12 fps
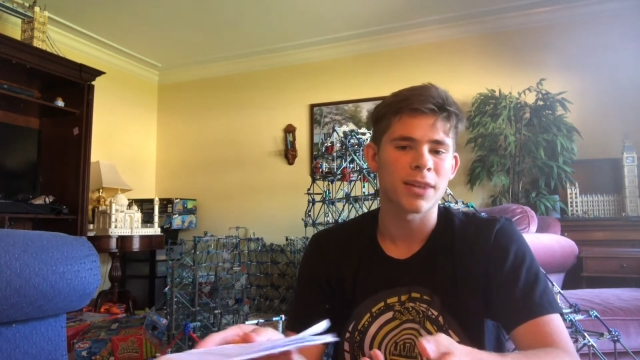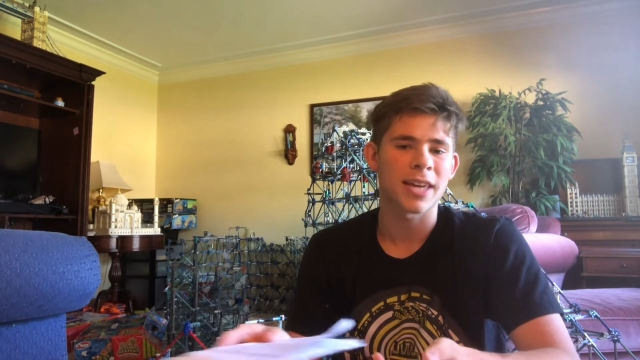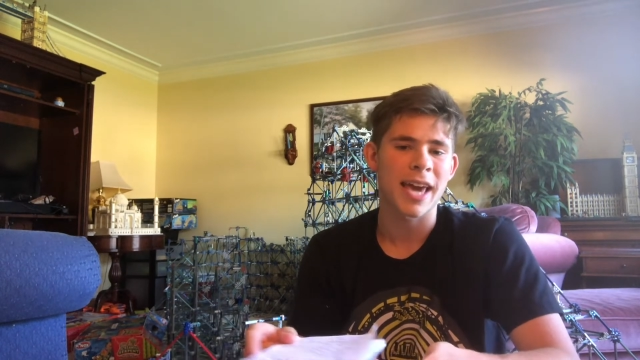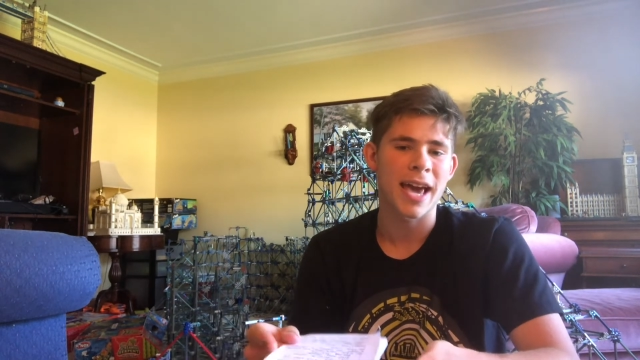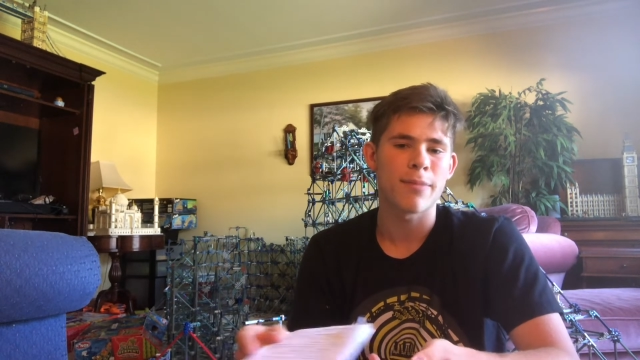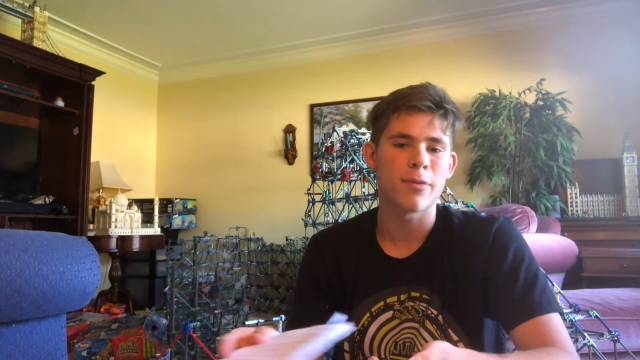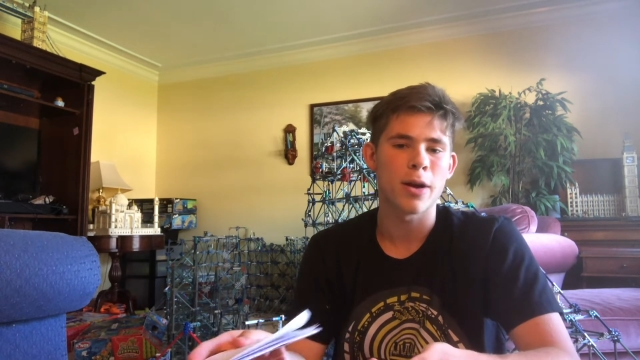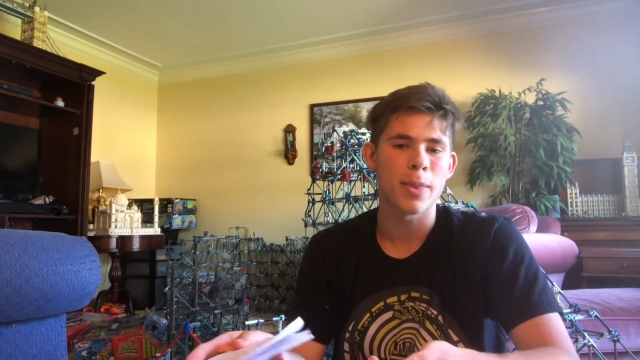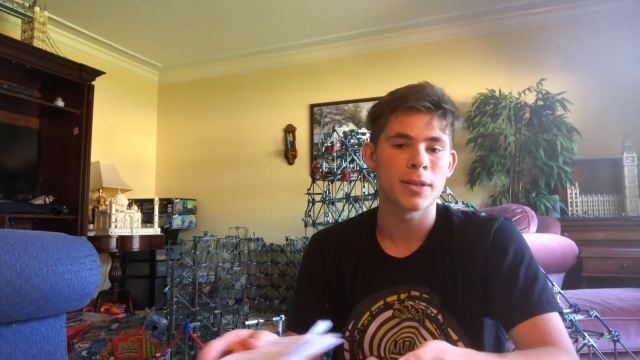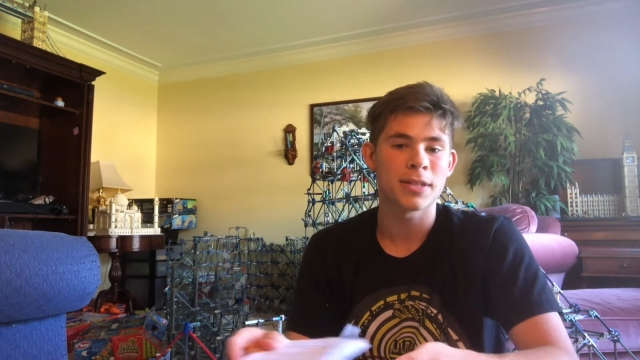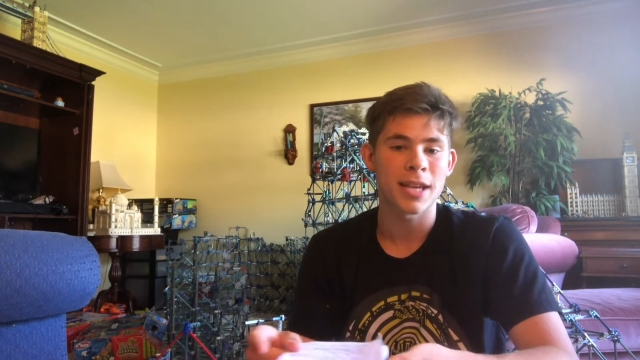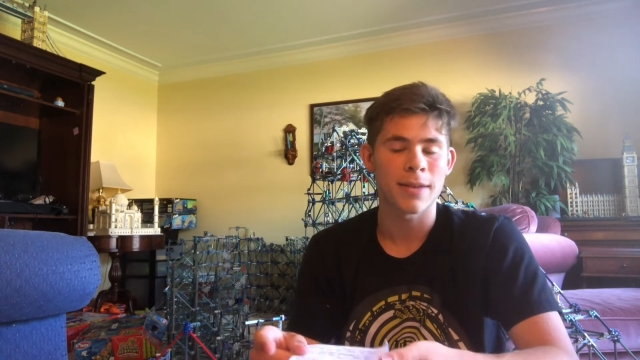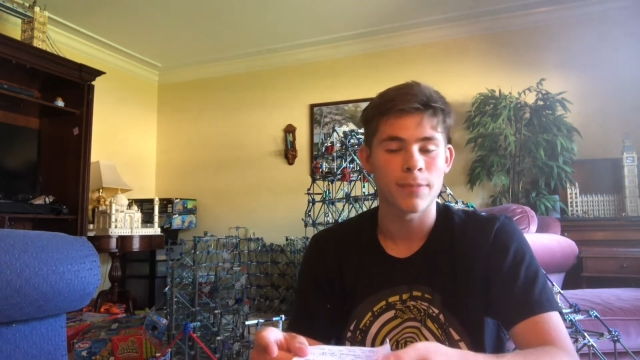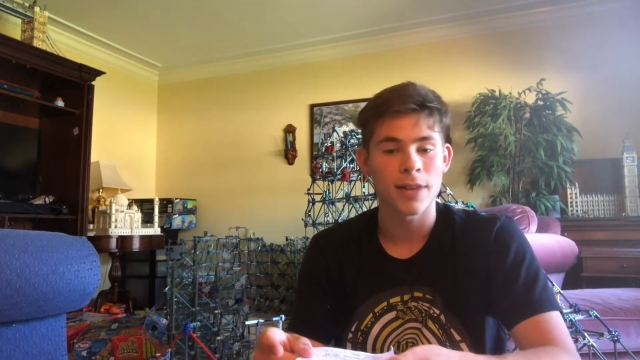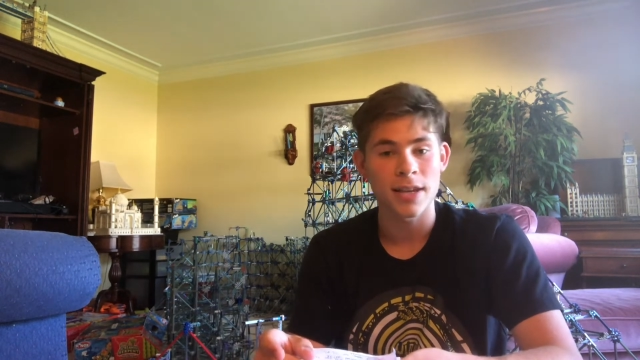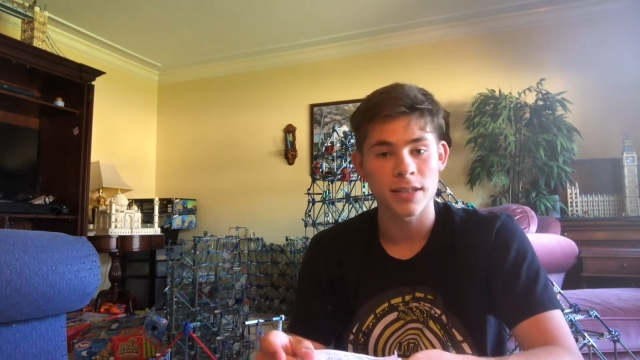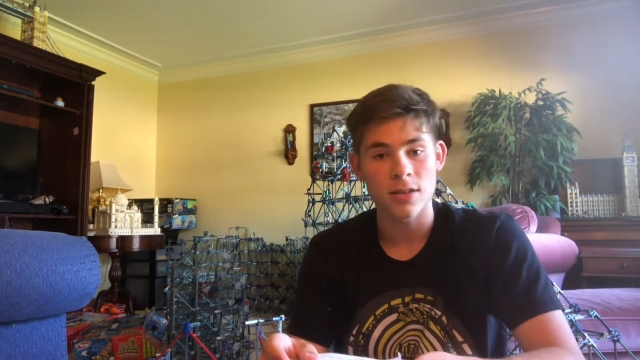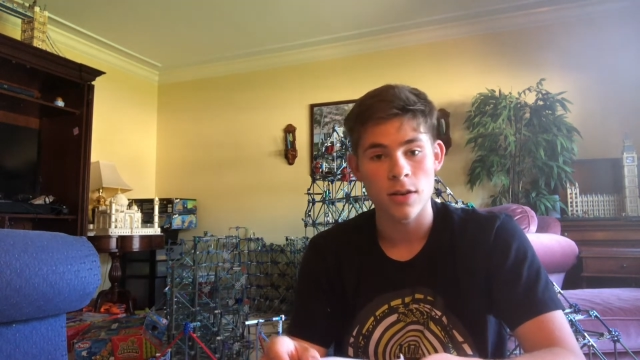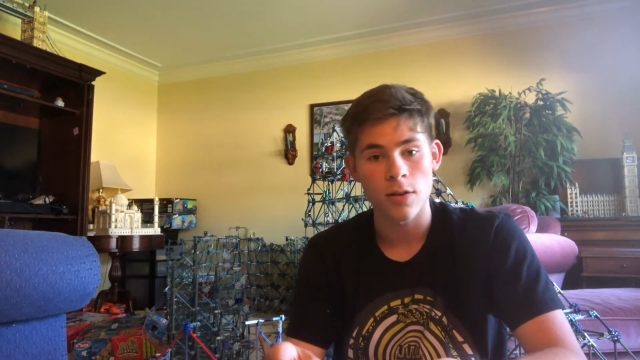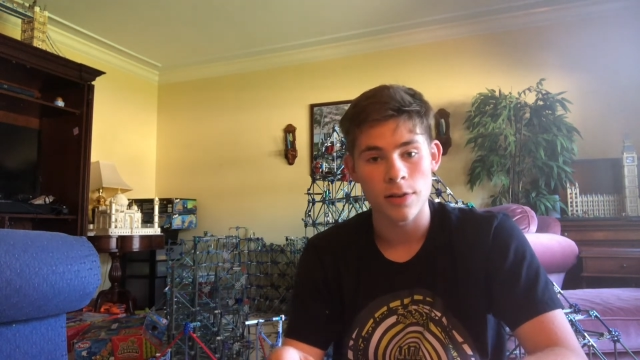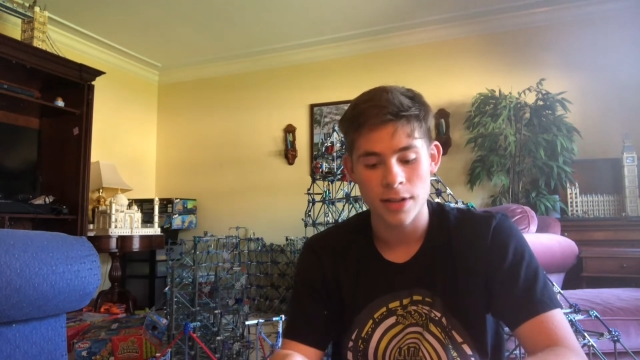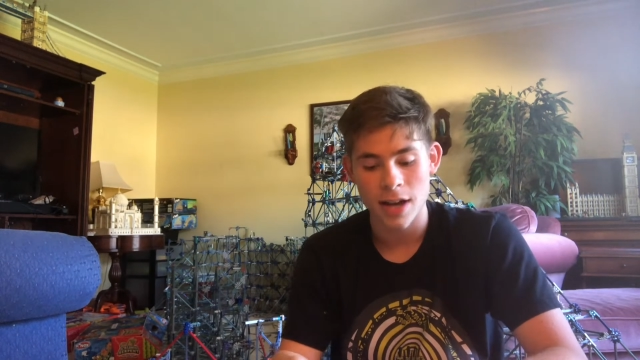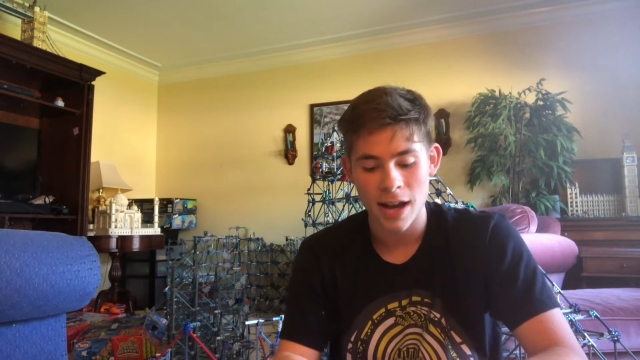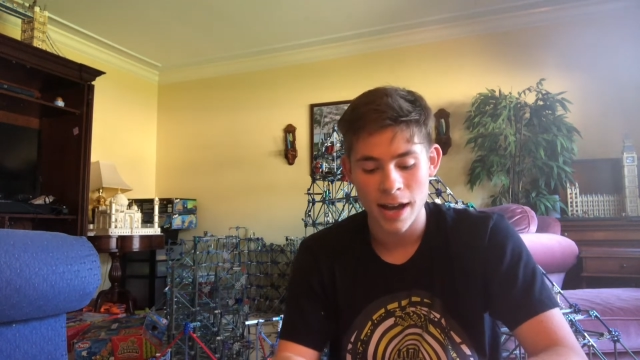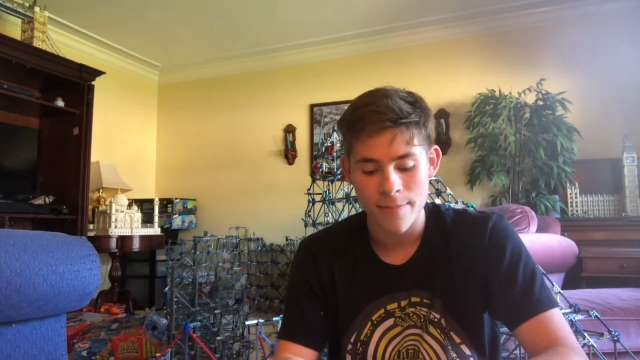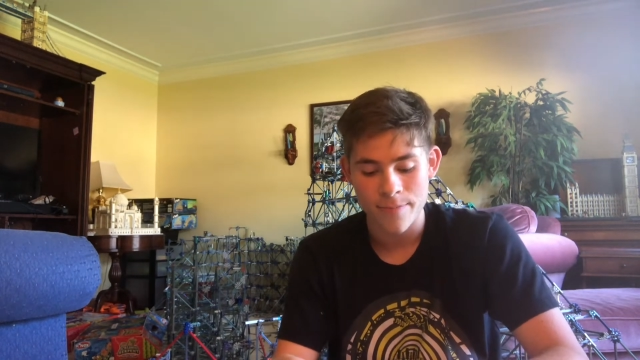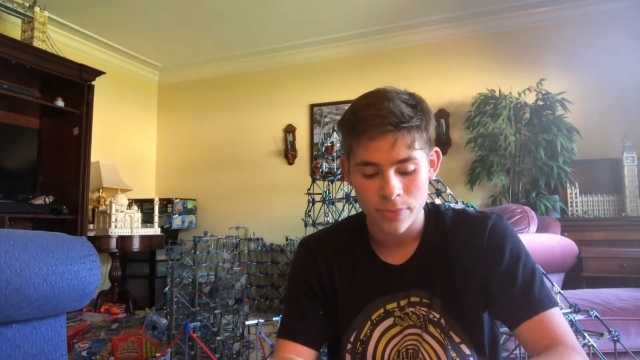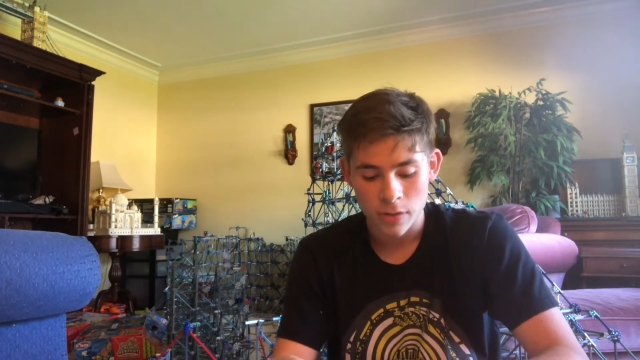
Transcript: camera in the same place the whole time.